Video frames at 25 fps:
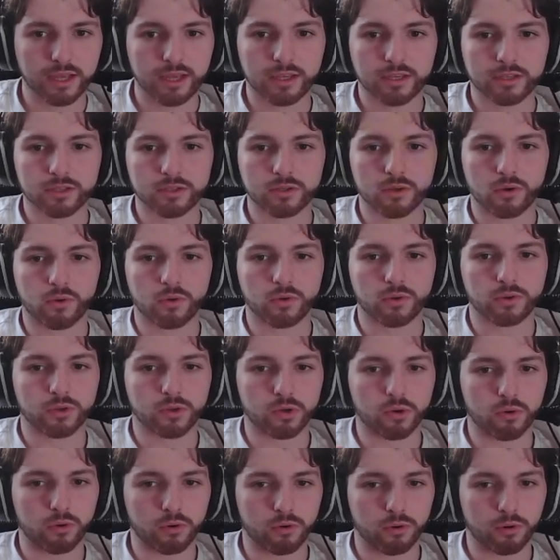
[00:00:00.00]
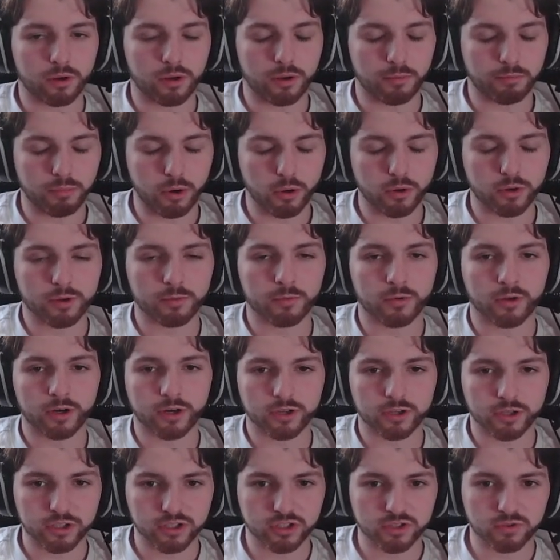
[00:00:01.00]
so your Pokemon are
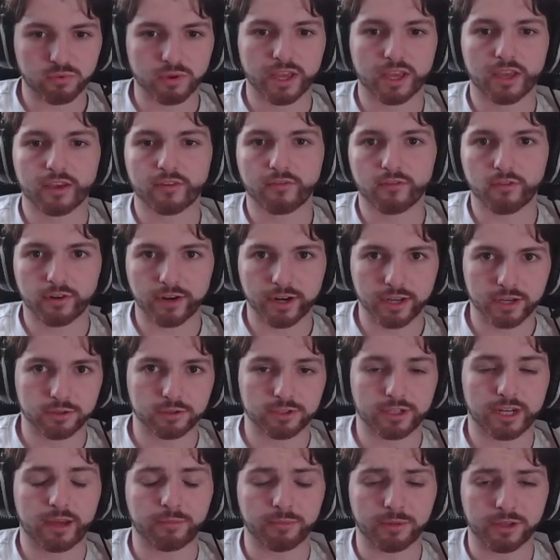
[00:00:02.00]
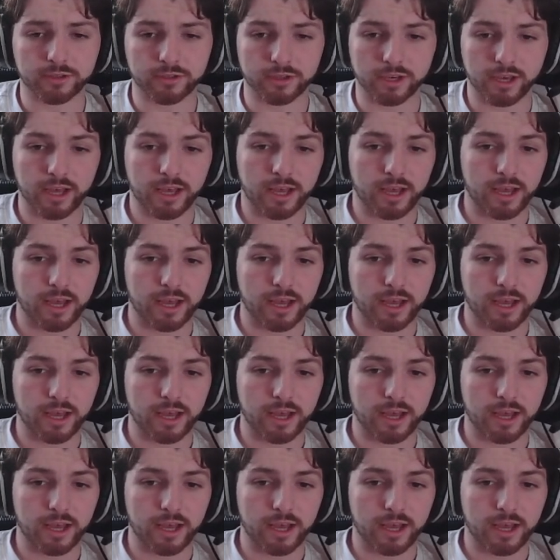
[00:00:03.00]
just swinging for an extra damage.